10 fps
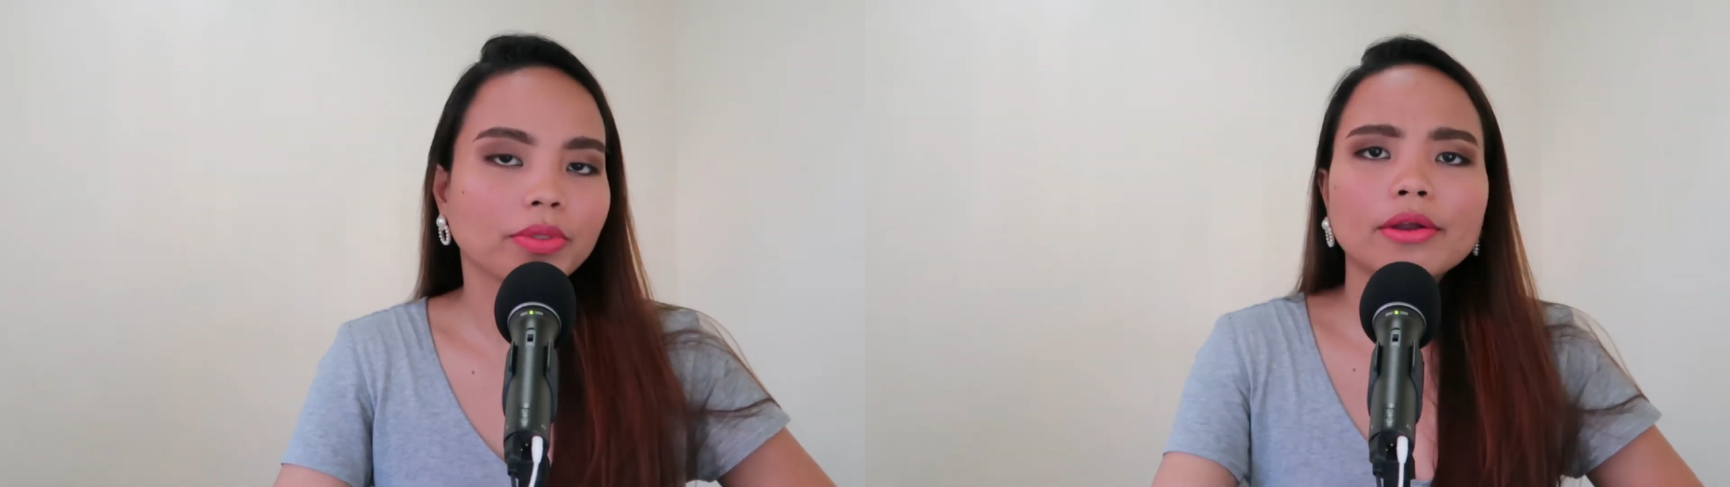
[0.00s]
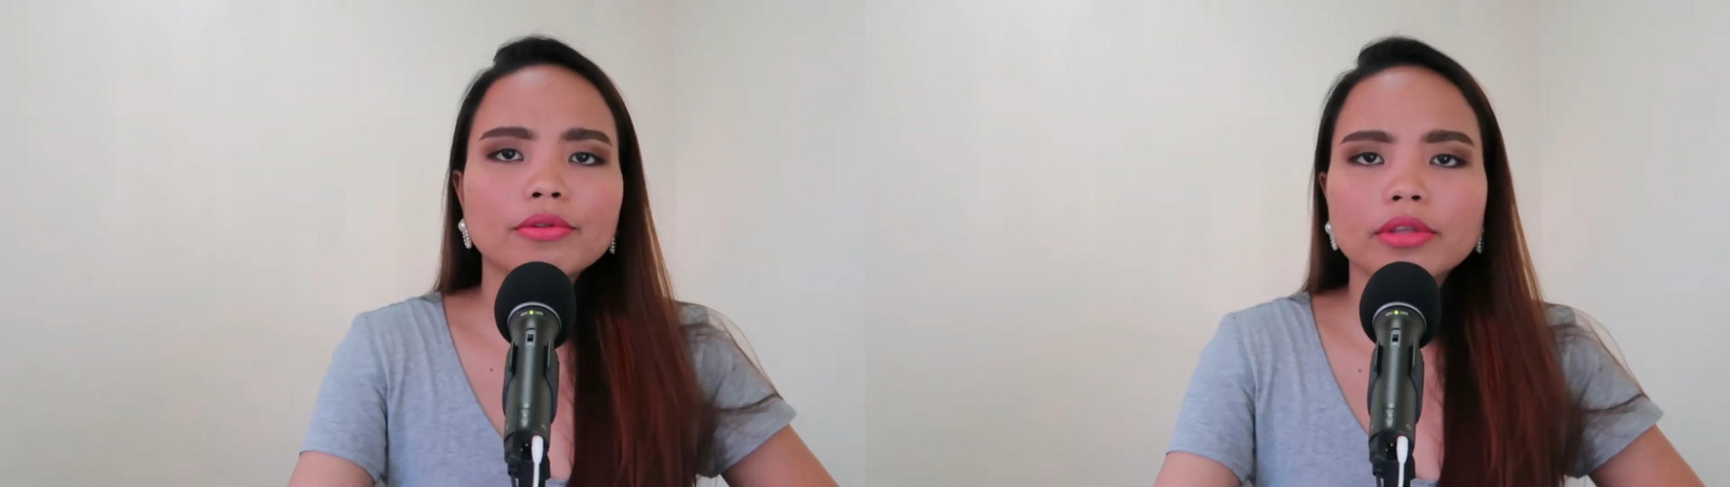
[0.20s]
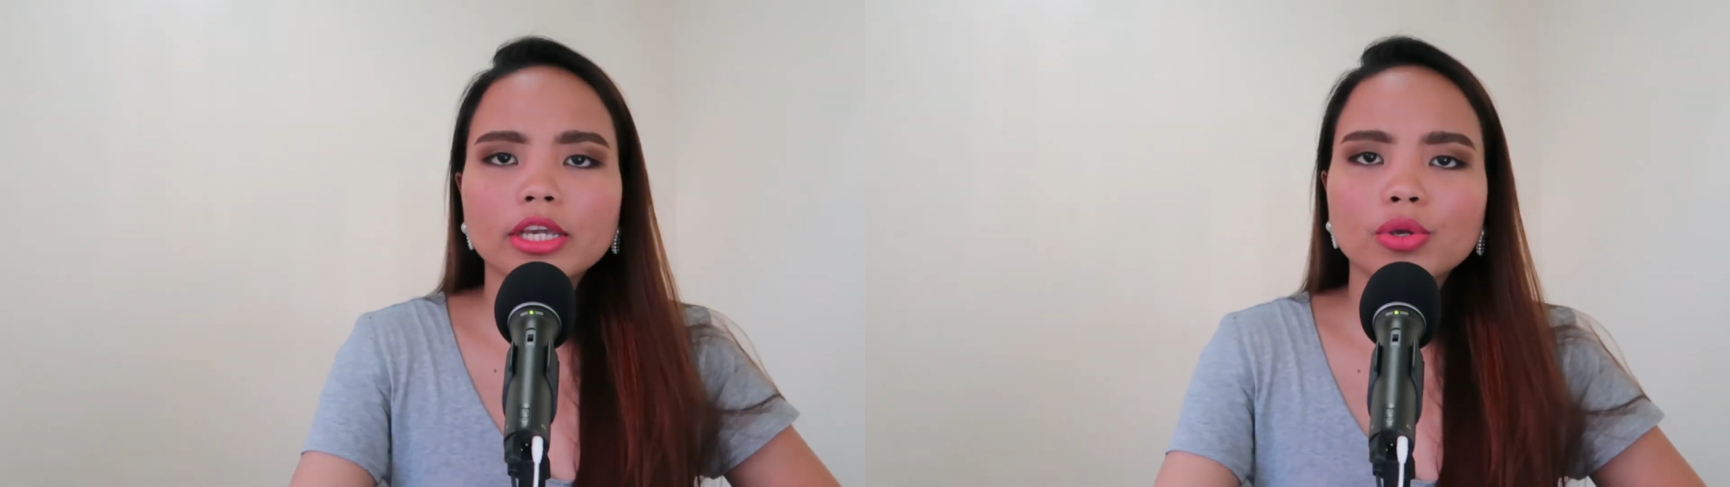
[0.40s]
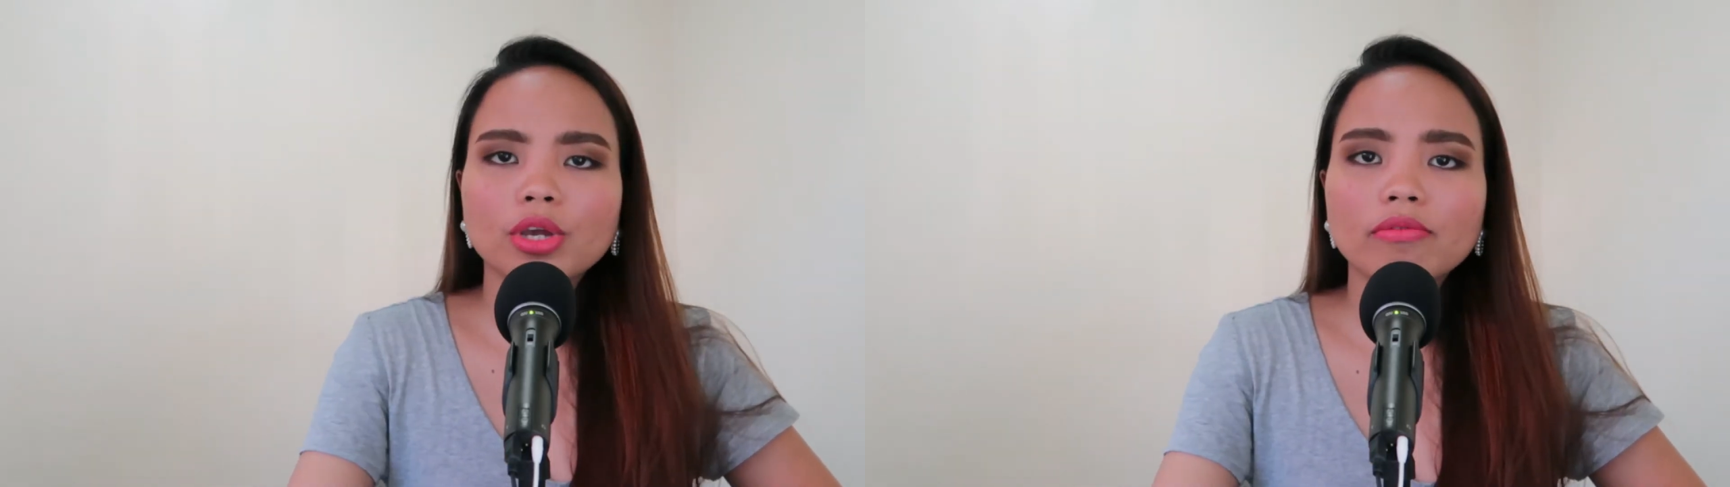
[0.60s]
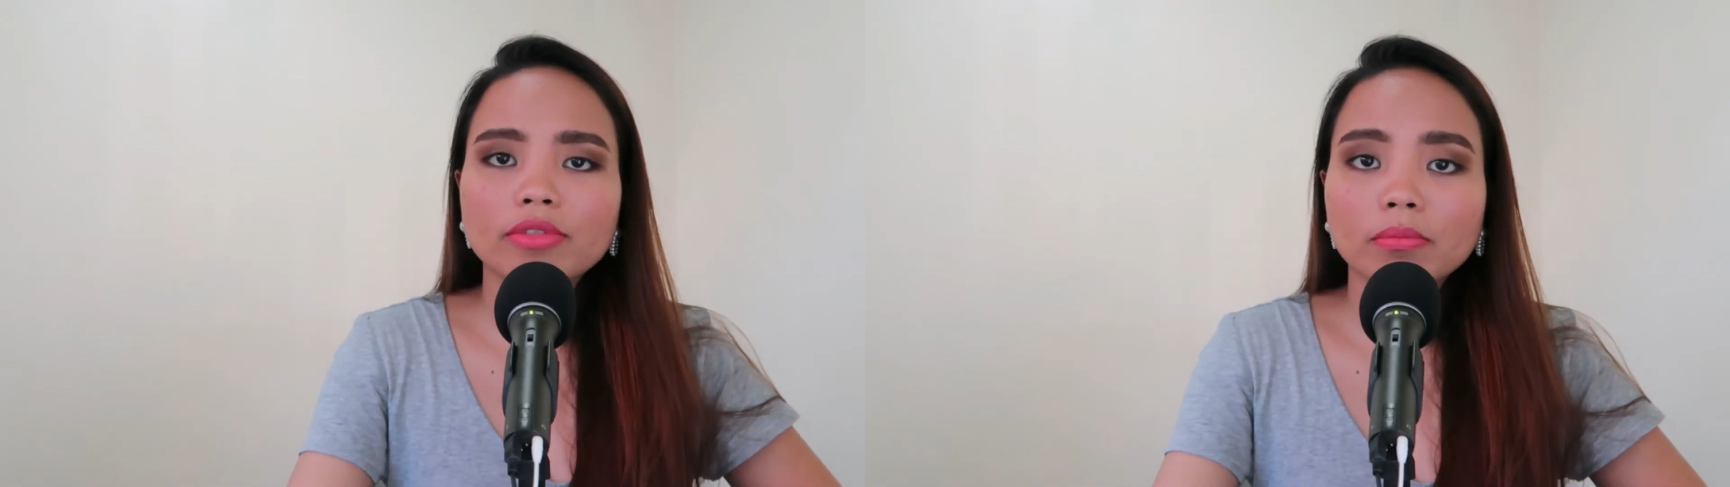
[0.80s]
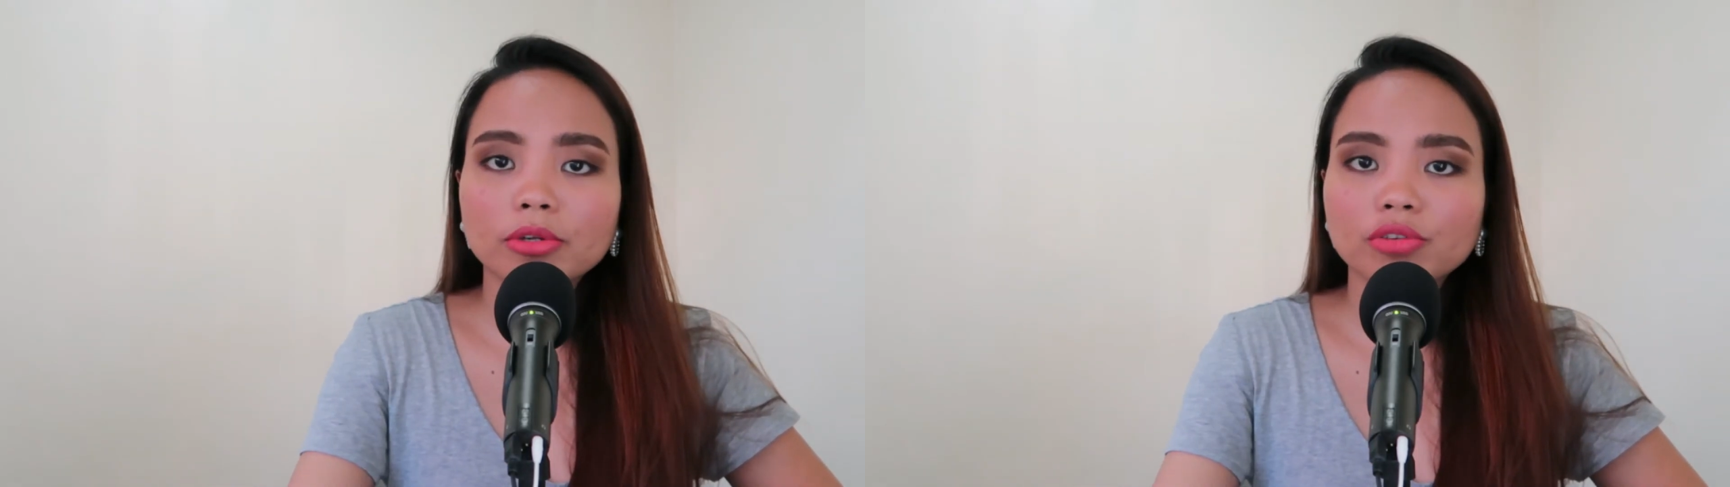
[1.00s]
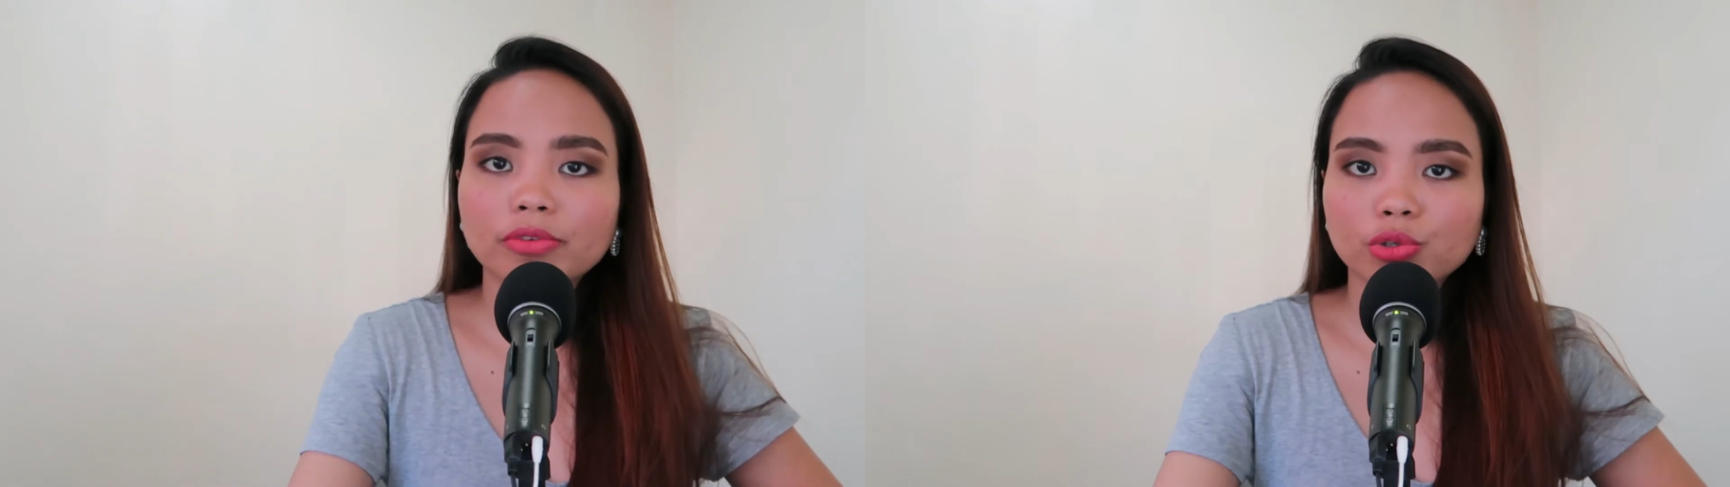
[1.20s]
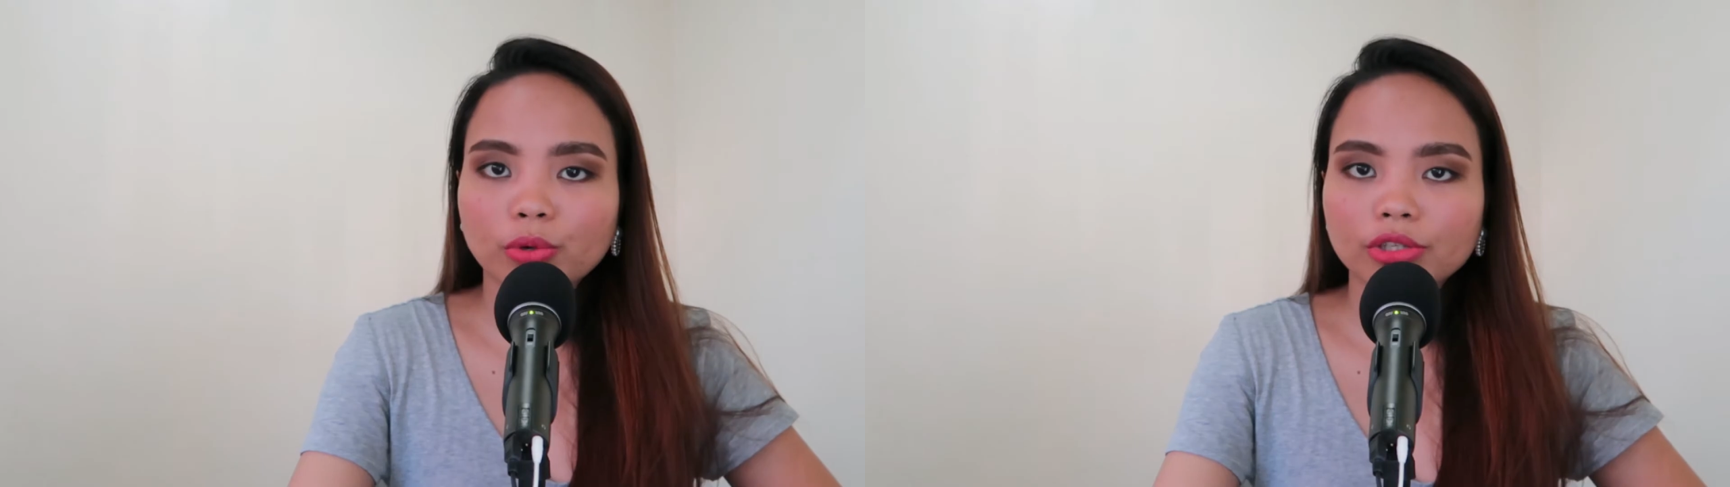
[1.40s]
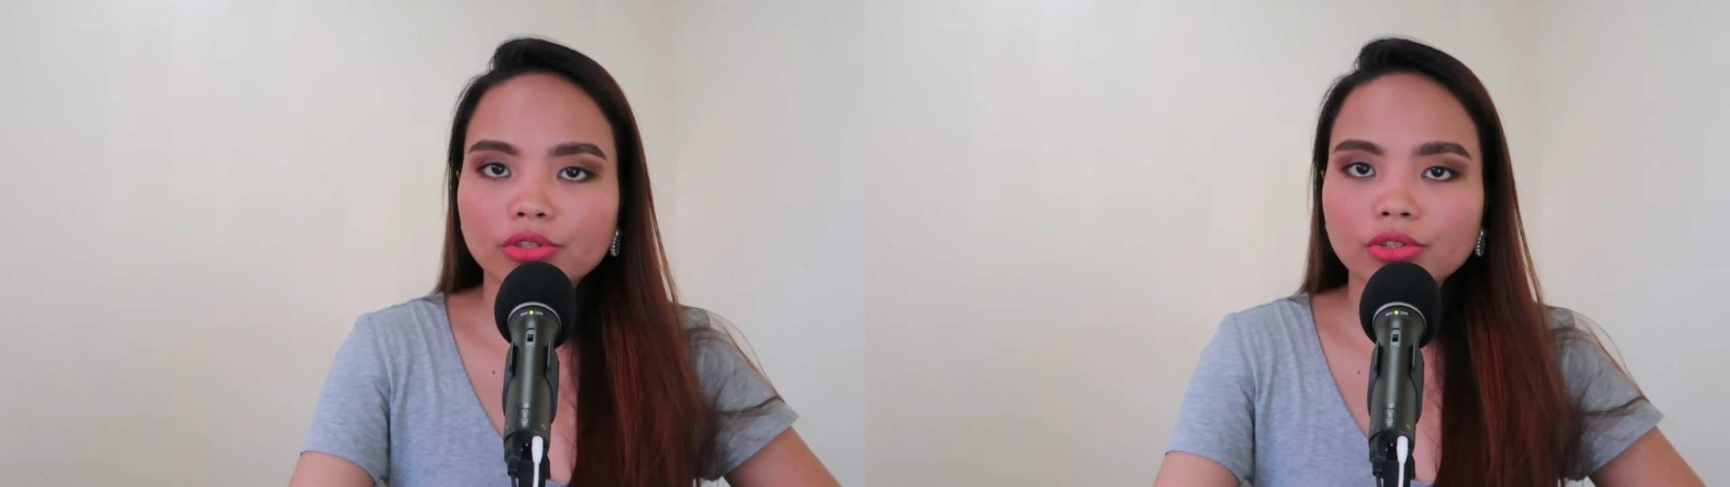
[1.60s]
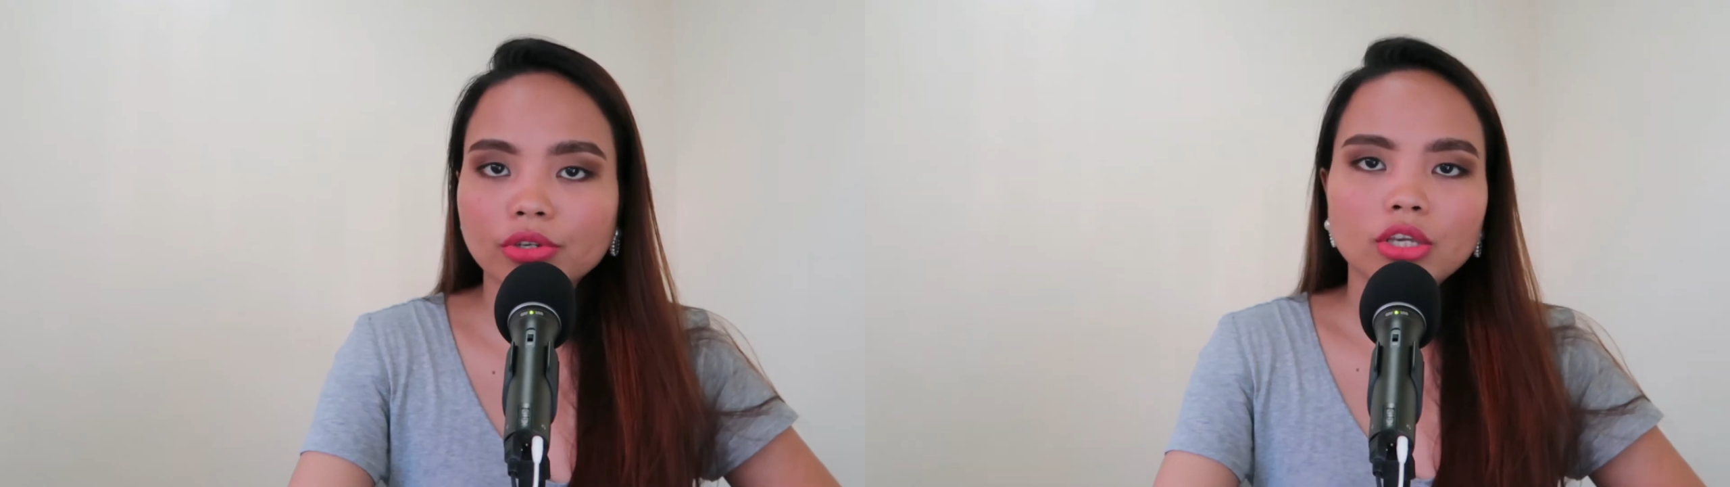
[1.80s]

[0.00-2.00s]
I don't think you have that much of a choice.